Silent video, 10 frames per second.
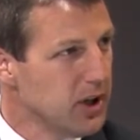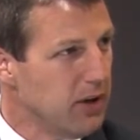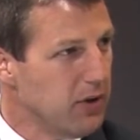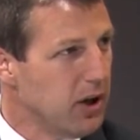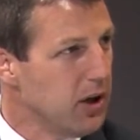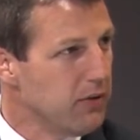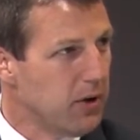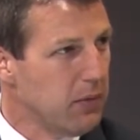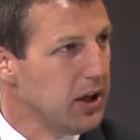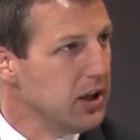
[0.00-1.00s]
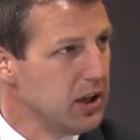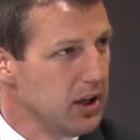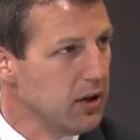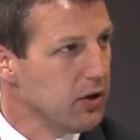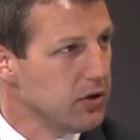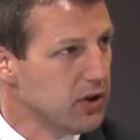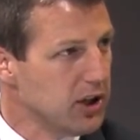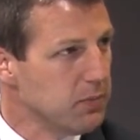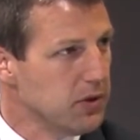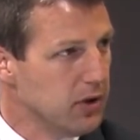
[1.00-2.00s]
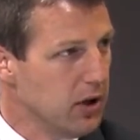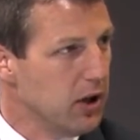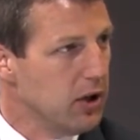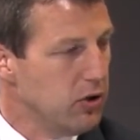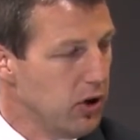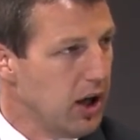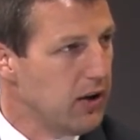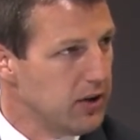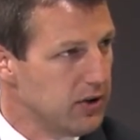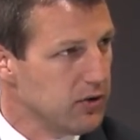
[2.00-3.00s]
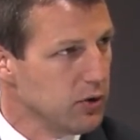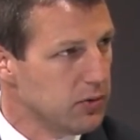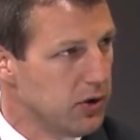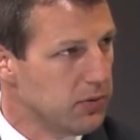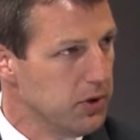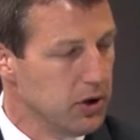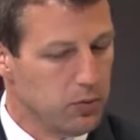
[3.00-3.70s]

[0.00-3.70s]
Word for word: I'm not I'm not making any other assessments other than do they have that sense of responsibility?